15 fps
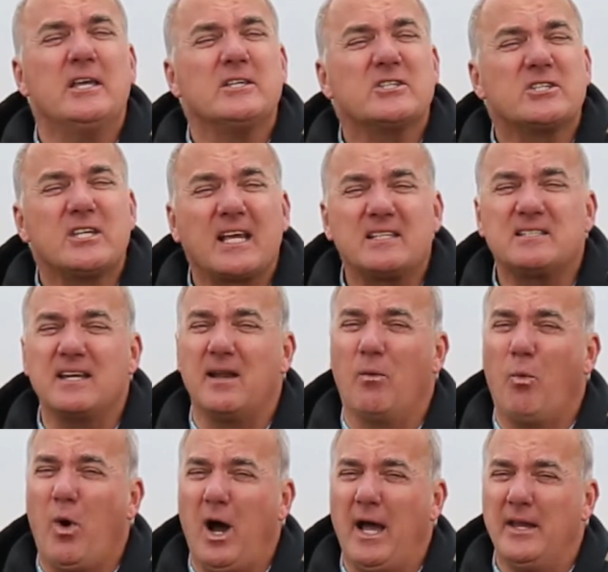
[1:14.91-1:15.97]
60 to
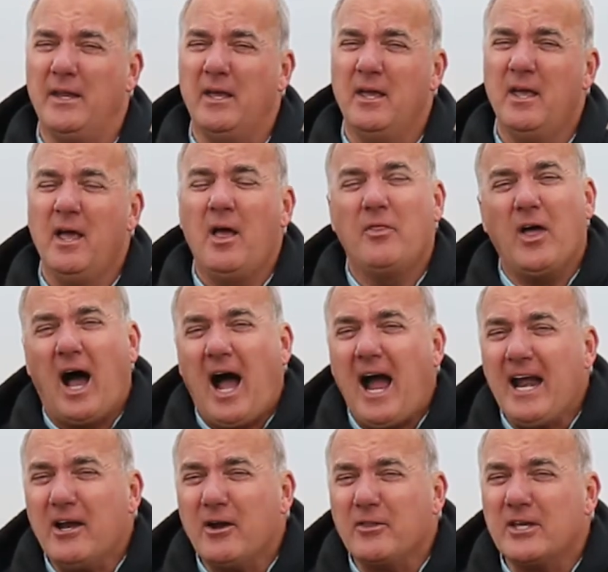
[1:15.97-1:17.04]
1. The
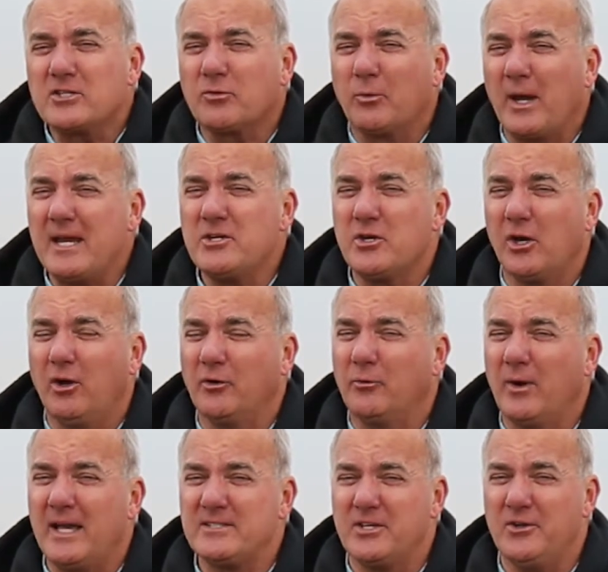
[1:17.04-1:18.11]
higher this ratio in
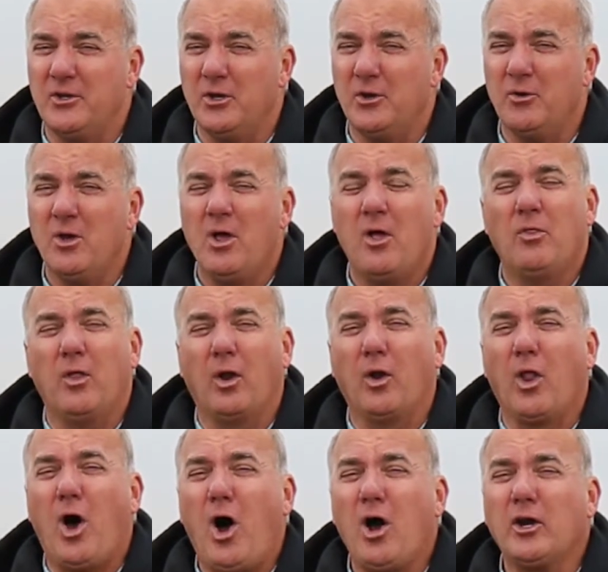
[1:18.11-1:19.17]
residue, the
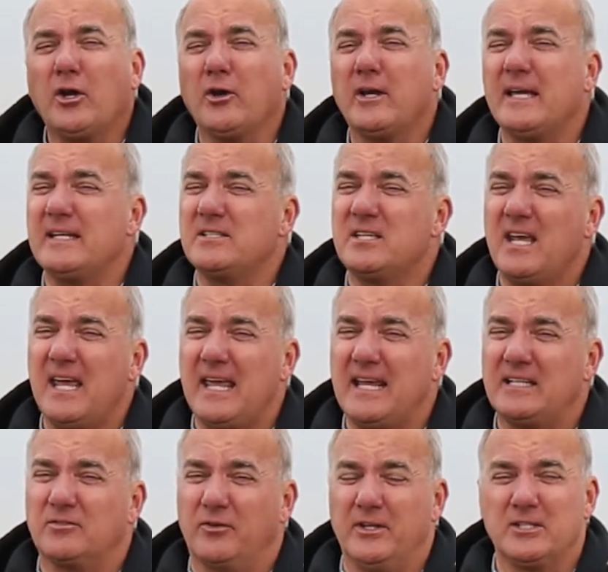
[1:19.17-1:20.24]
longer it
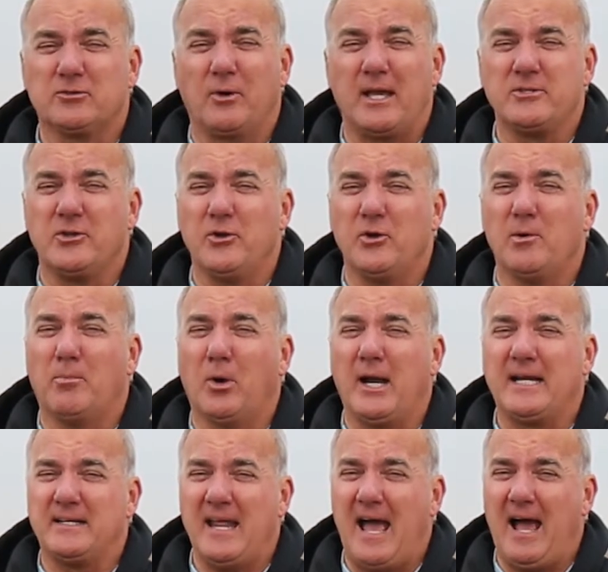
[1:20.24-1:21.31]
takes for this residue to
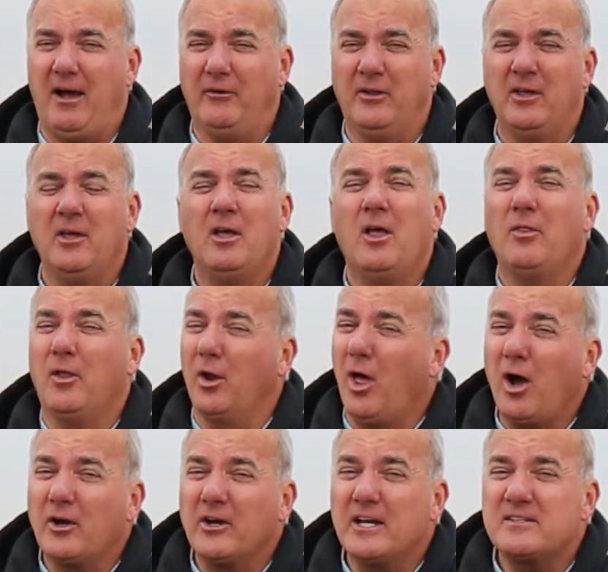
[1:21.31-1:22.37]
break down. The
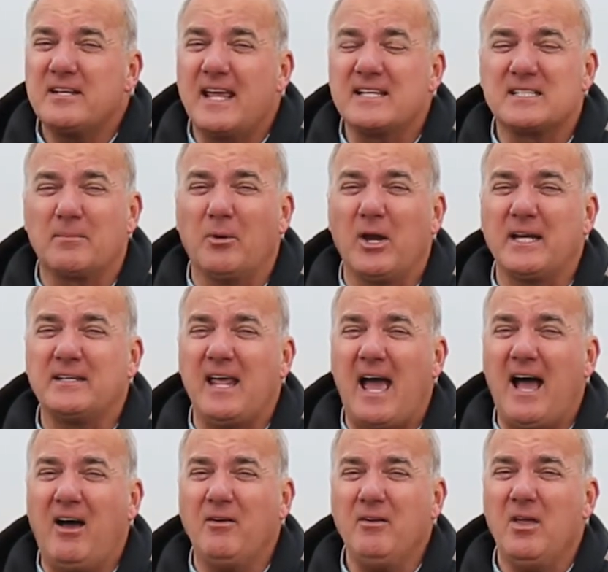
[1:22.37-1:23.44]
longer it takes to break
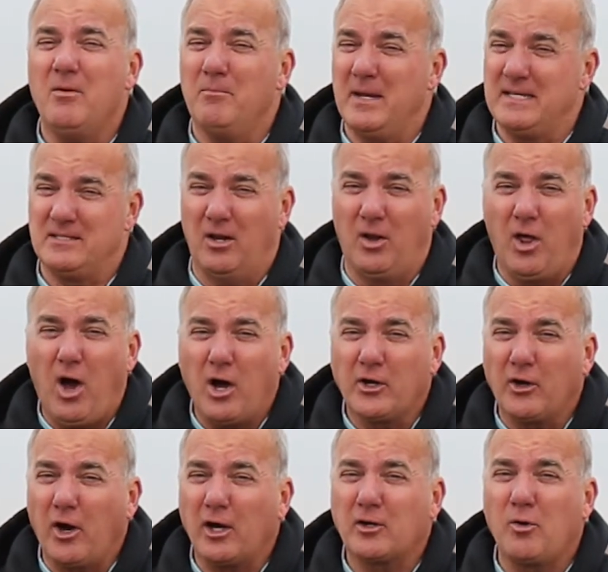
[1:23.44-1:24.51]
down means the
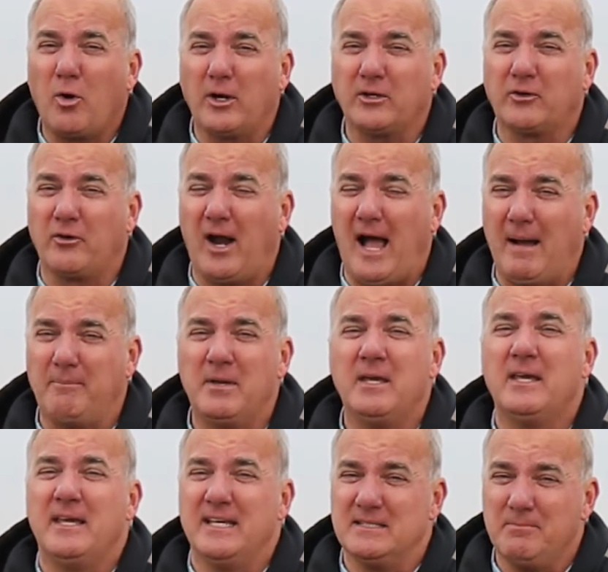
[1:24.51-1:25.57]
longer our corn crop
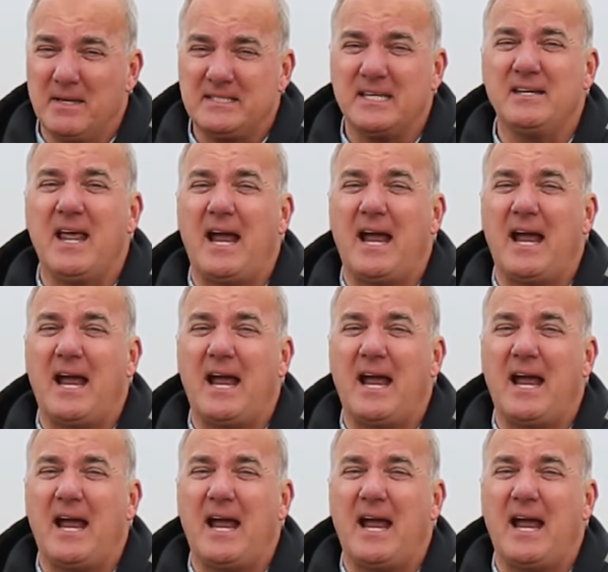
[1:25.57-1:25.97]
is missing